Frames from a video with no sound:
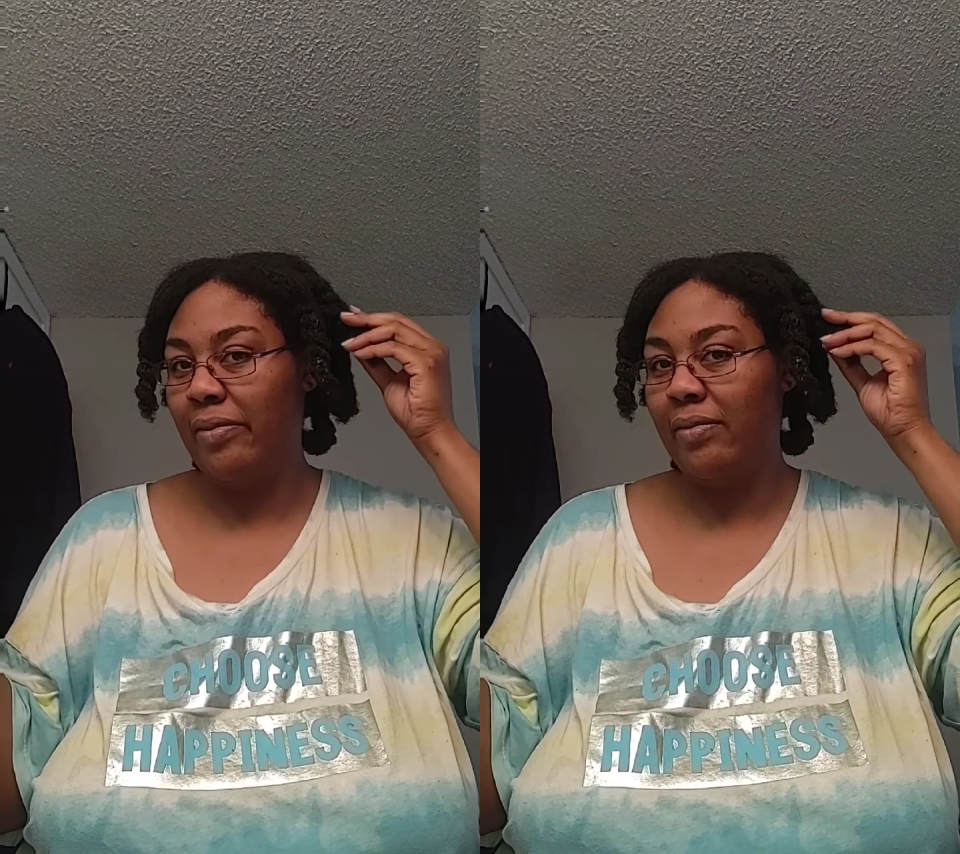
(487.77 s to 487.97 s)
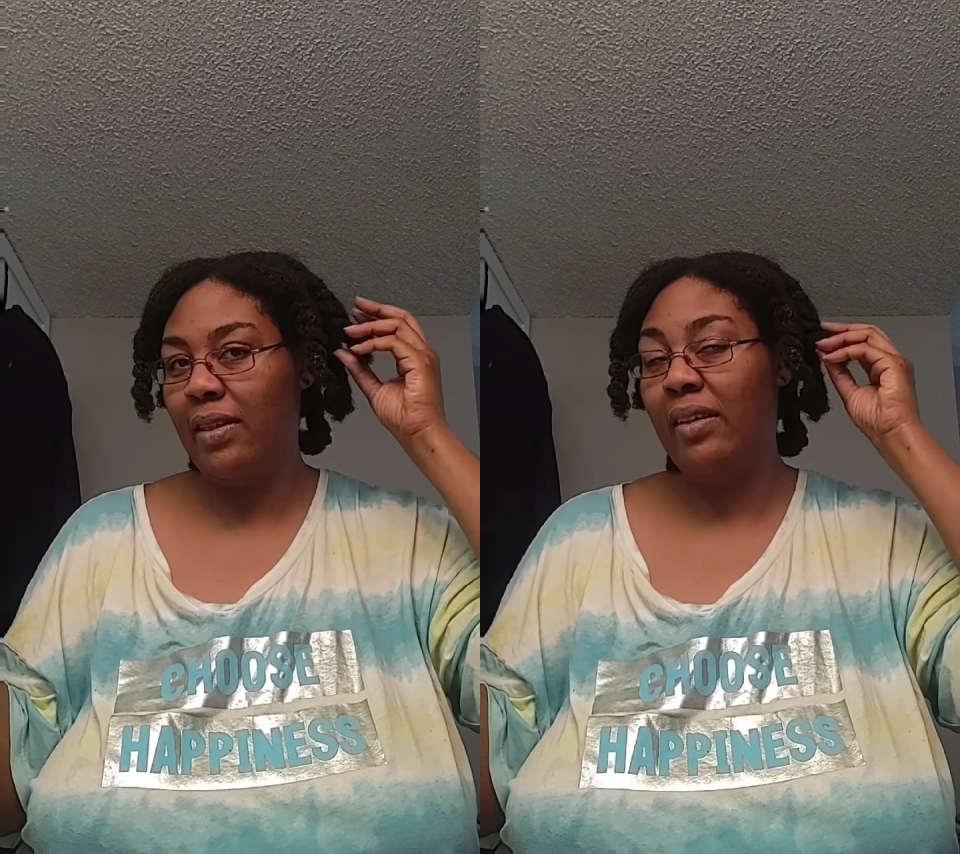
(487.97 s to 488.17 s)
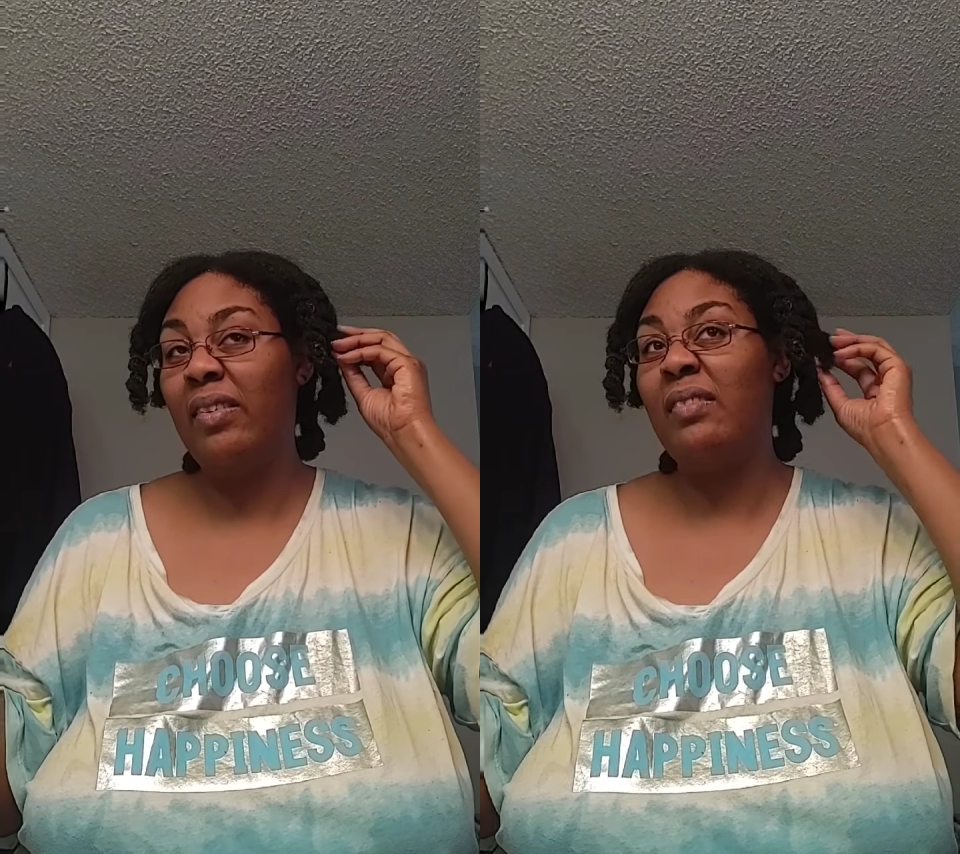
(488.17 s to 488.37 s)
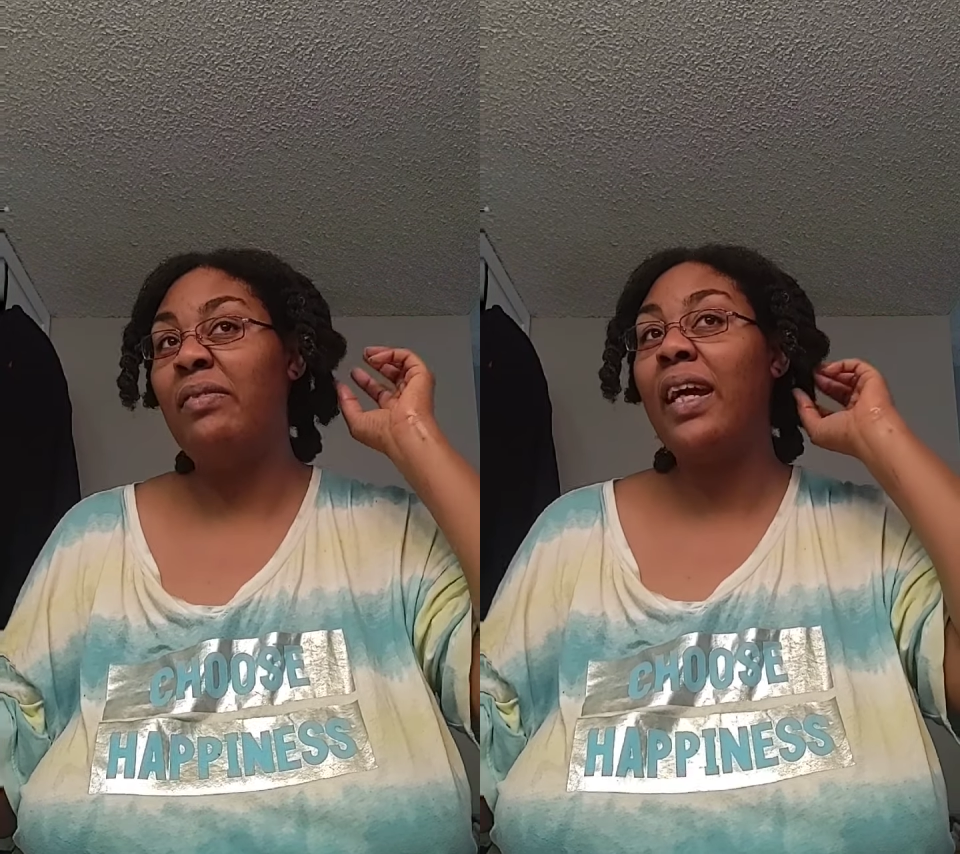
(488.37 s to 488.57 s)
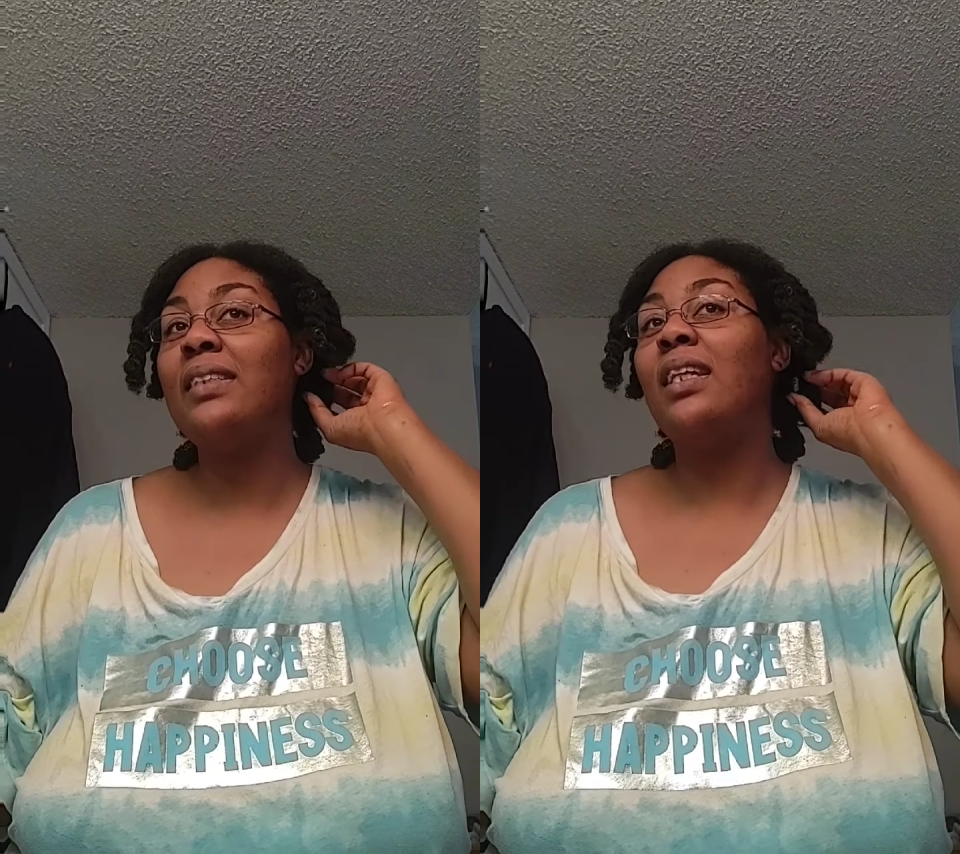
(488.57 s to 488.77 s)
a, of an
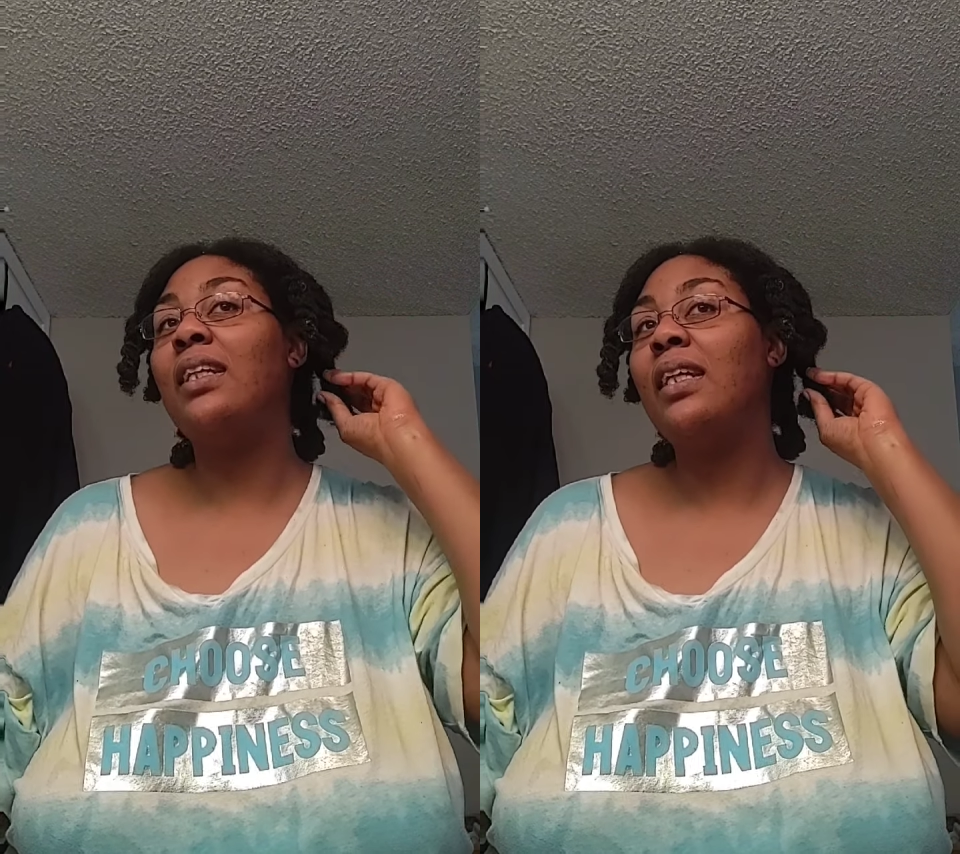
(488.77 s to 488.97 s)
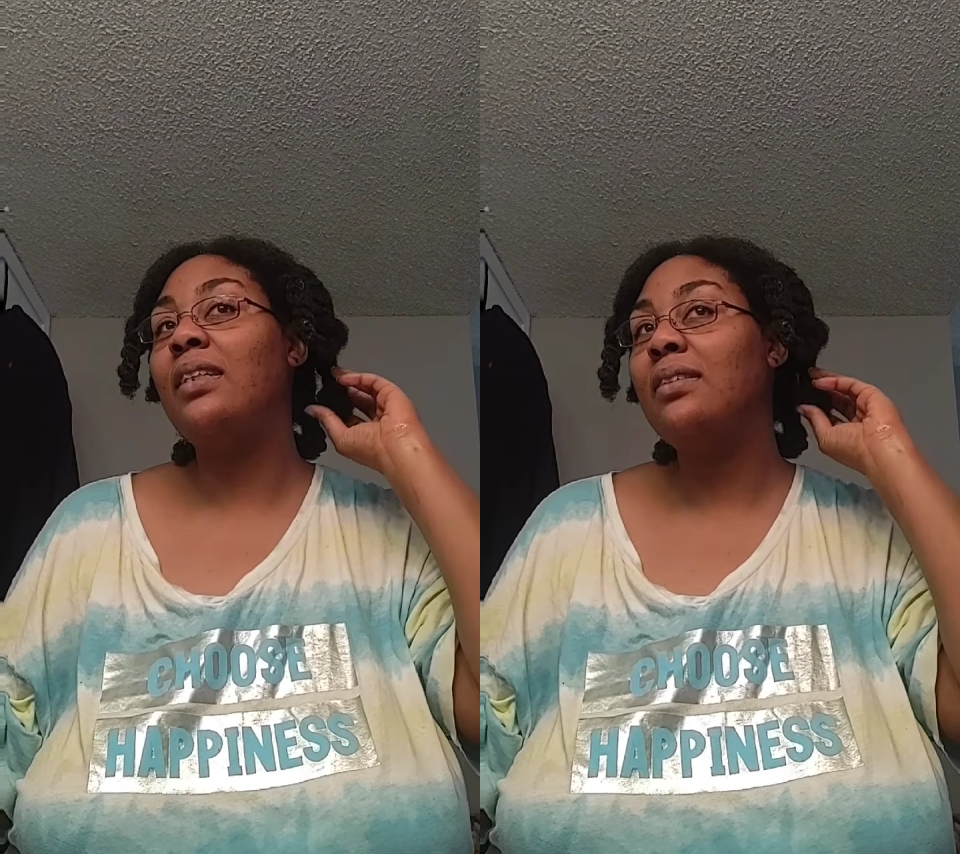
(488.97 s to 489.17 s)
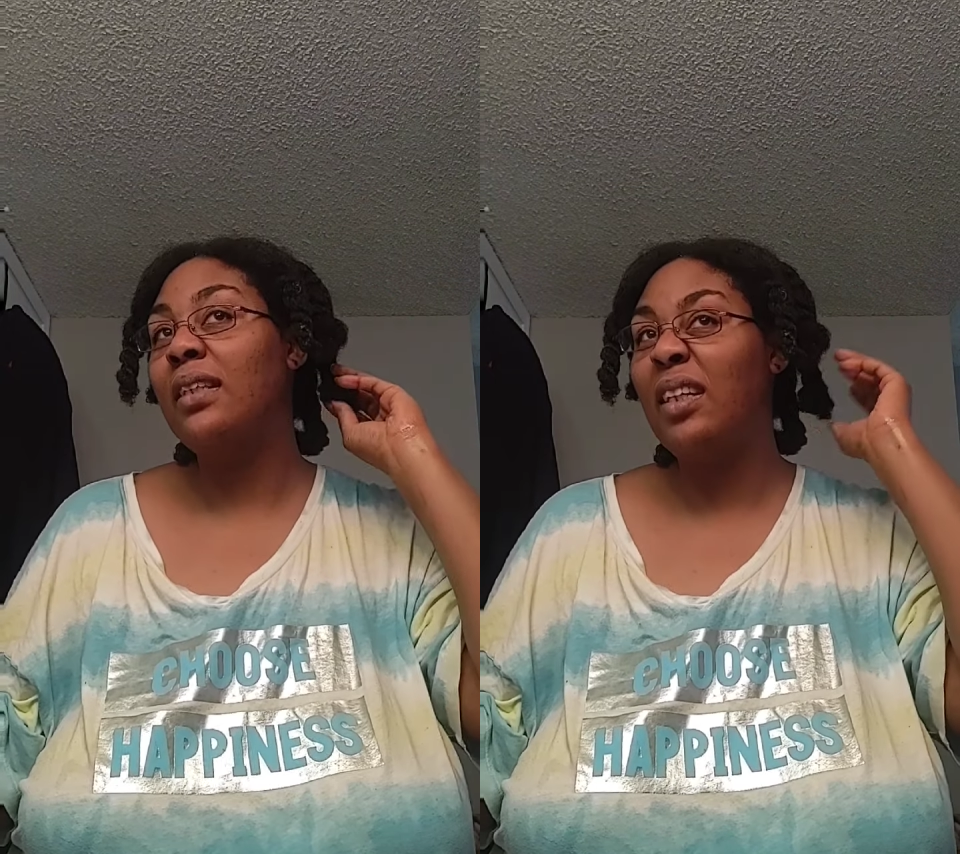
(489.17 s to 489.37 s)
effect on it.